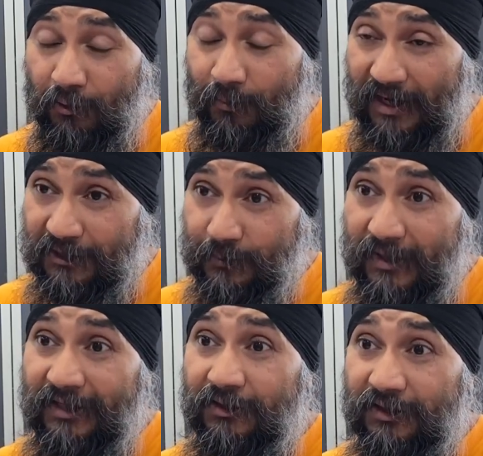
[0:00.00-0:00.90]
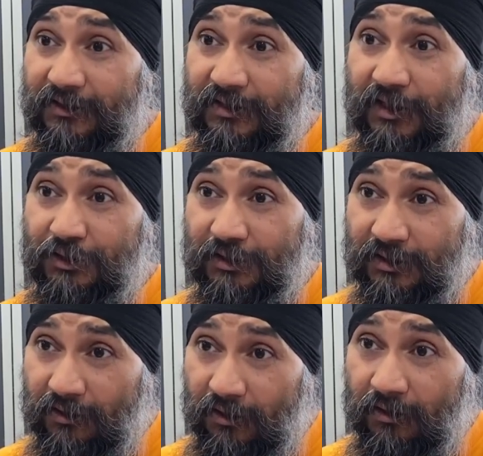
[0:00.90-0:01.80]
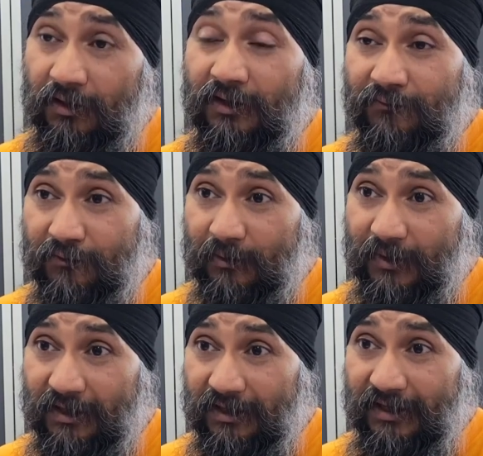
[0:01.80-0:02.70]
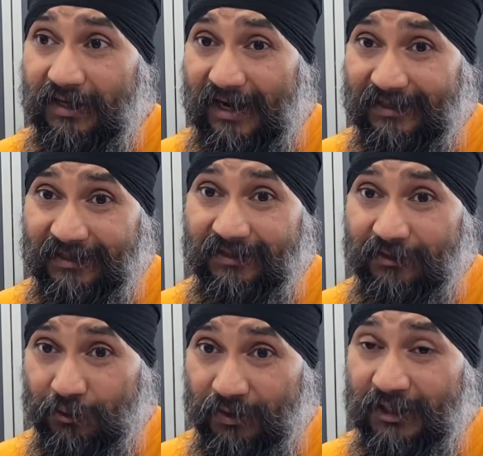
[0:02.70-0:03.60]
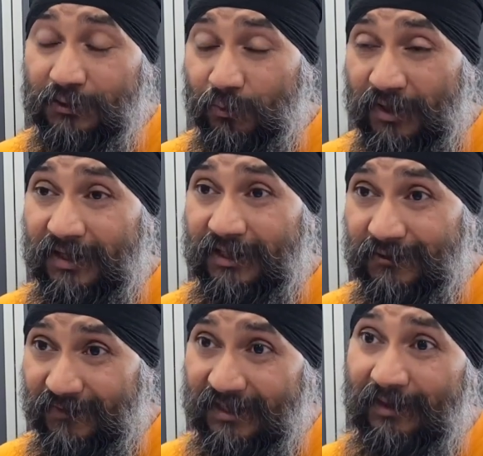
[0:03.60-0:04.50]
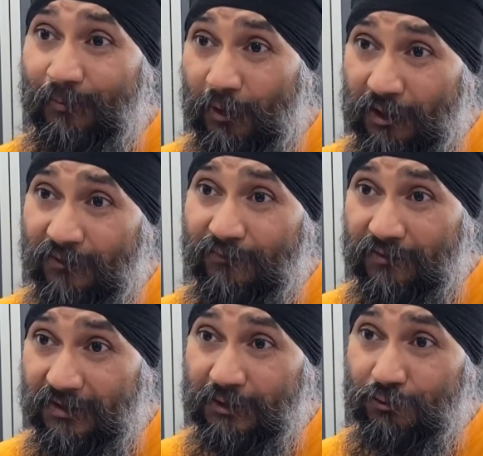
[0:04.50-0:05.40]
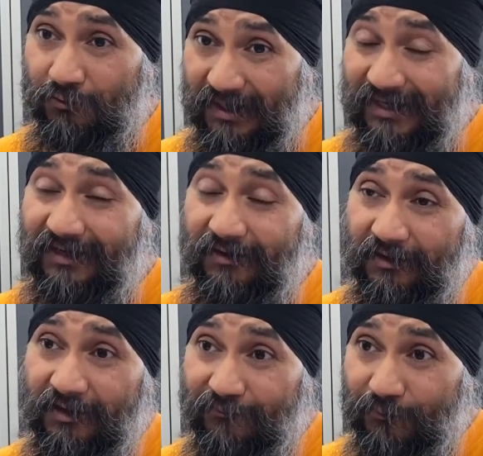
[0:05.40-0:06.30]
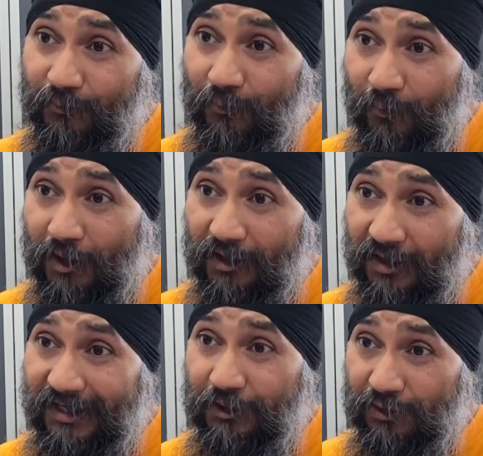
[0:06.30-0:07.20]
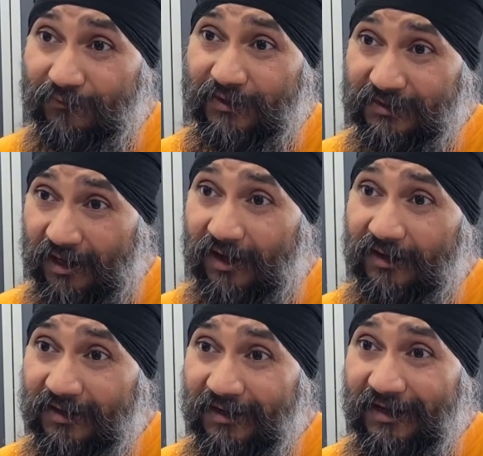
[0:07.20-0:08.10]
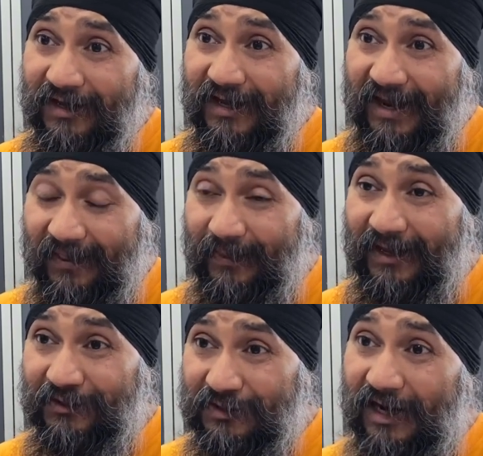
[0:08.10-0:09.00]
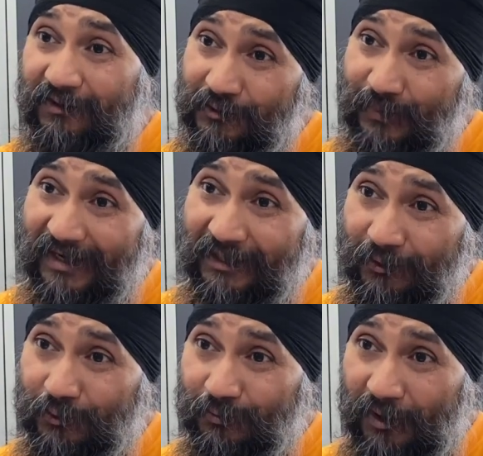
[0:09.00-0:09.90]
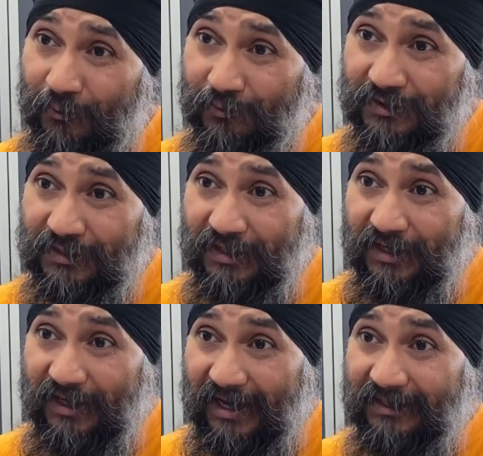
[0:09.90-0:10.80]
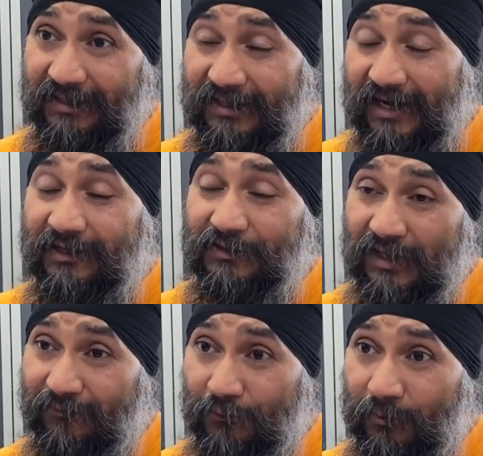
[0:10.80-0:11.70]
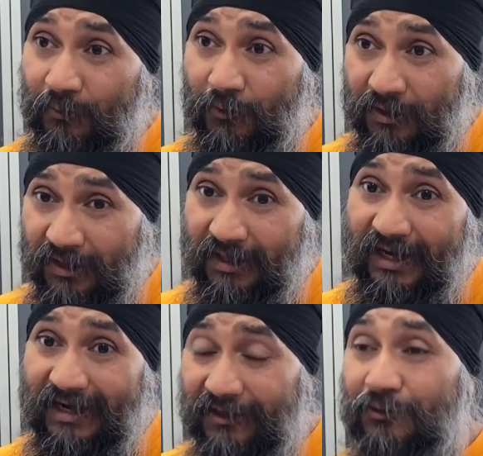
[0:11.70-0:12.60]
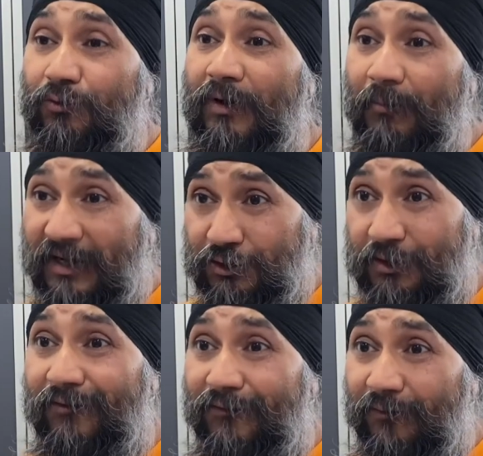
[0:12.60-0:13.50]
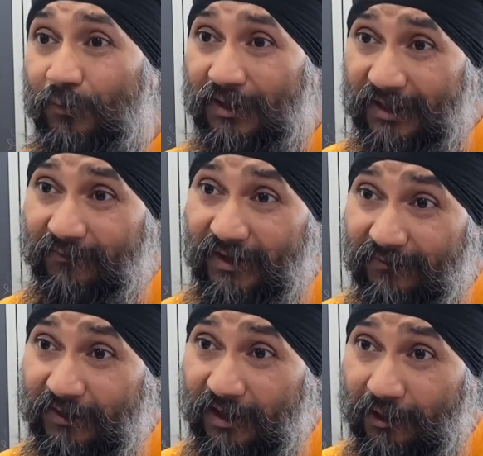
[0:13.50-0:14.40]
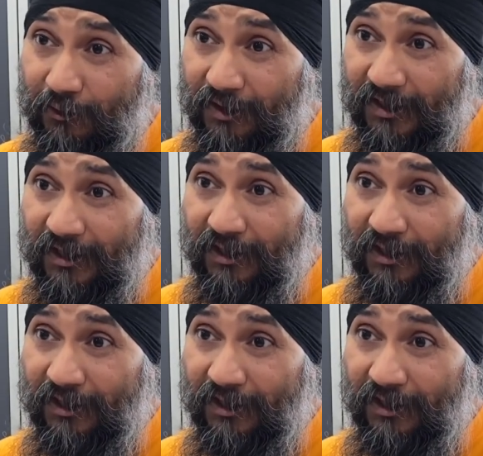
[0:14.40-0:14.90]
Participate in the discussions, learn from it. I think today's world, it is very important for us to really learn what each of us are and then start respecting those boundaries. I think that itself would get us to a much different world than where we are today.